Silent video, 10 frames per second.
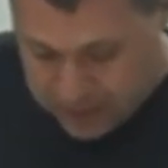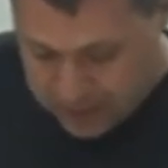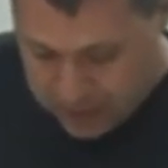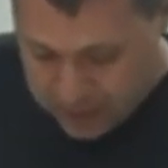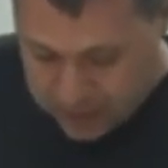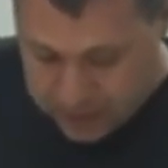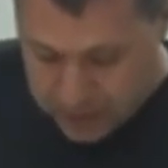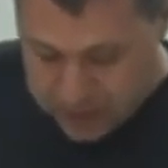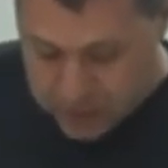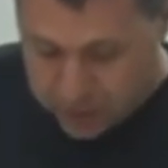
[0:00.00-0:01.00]
The
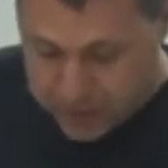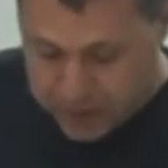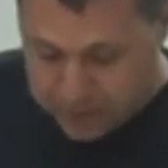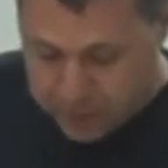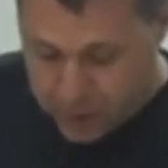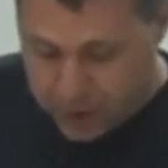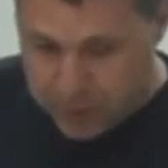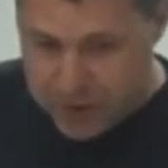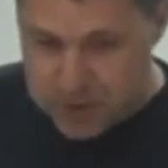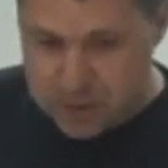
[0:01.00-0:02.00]
zoning of the
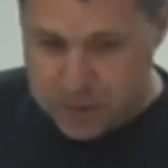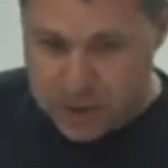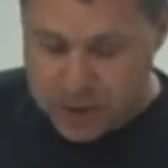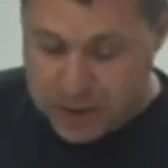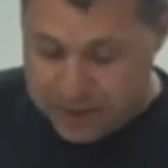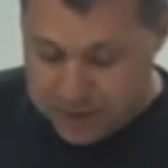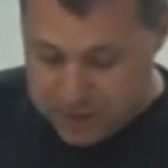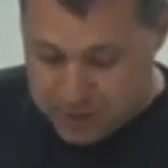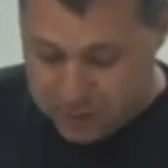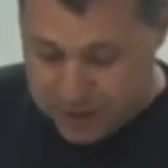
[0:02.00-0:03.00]
property, so we'll look at the
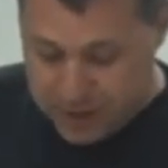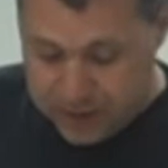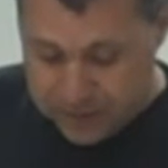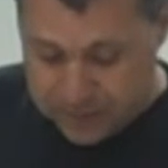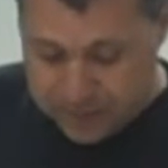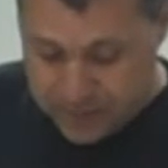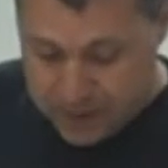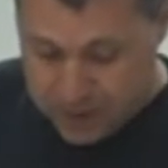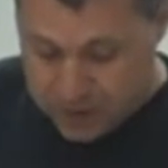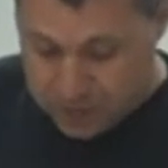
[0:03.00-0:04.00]
zoning,
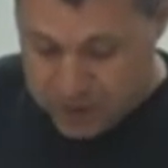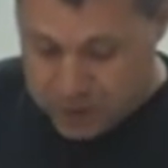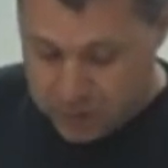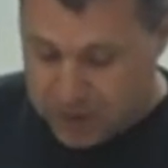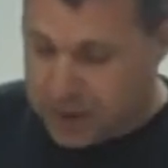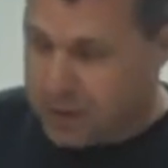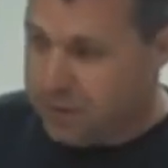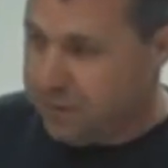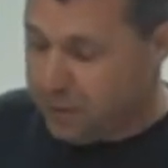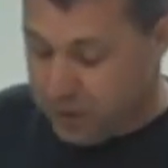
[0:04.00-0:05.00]
make sure that it
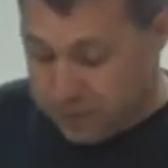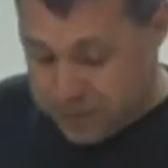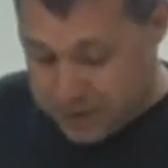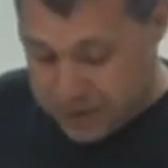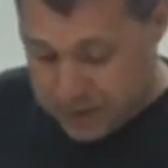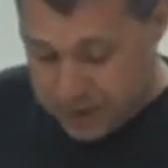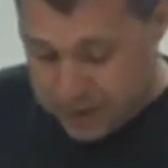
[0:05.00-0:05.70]
conforms.